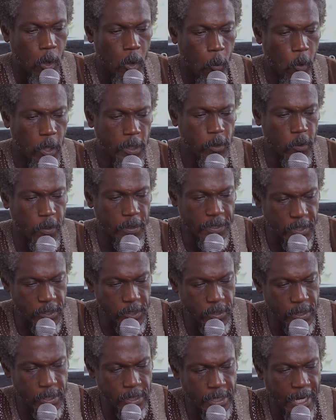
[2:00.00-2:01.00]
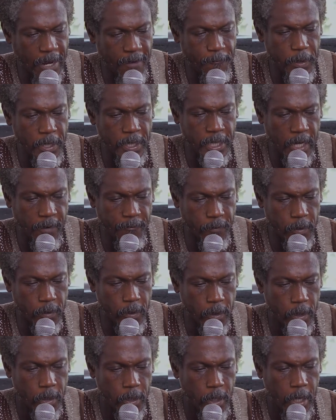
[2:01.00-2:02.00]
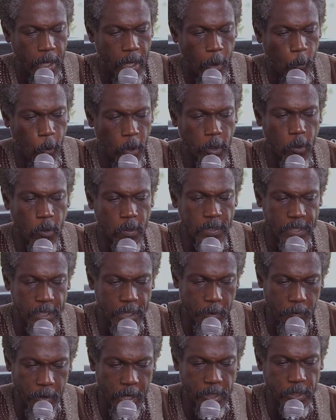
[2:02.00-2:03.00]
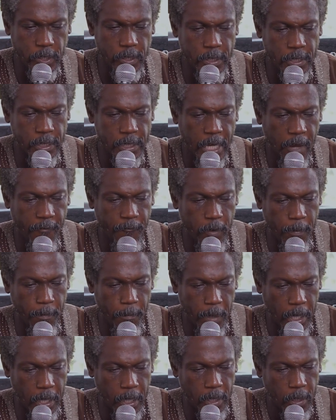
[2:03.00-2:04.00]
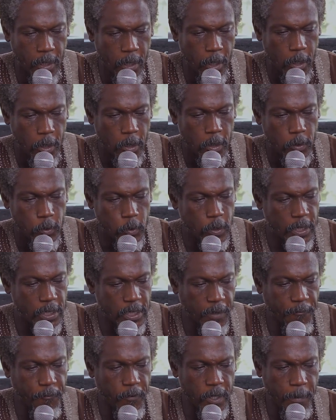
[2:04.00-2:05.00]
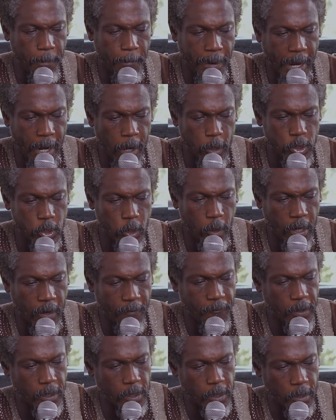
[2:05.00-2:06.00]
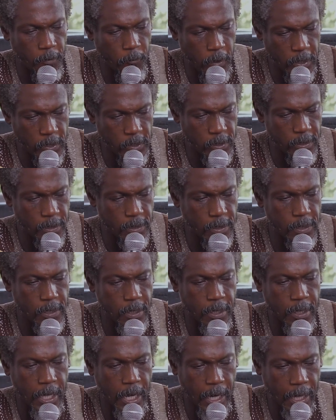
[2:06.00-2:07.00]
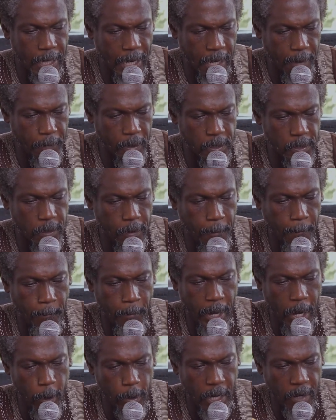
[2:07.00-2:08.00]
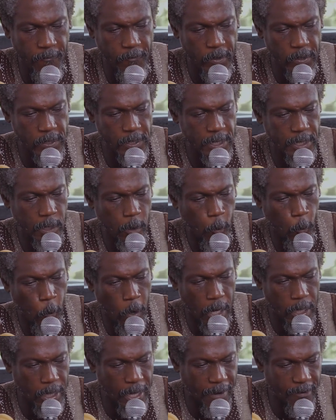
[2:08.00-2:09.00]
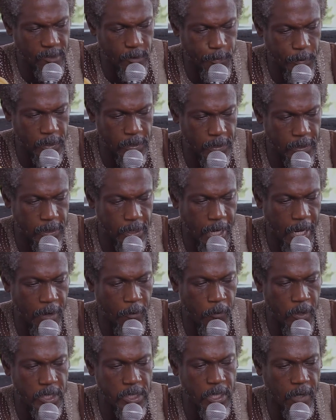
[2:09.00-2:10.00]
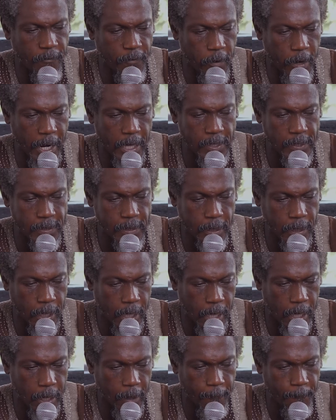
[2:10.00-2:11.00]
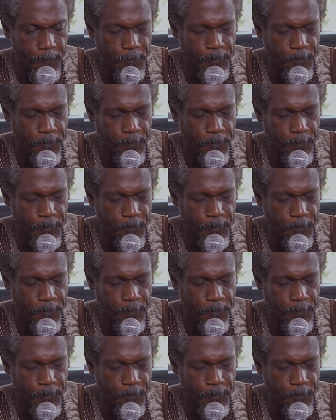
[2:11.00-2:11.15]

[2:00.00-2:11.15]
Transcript: What conditions have been given? What considerations have been made to the different biogeographic regions, their climate, biodiversity, wildlife species, and regional varieties in Ghana?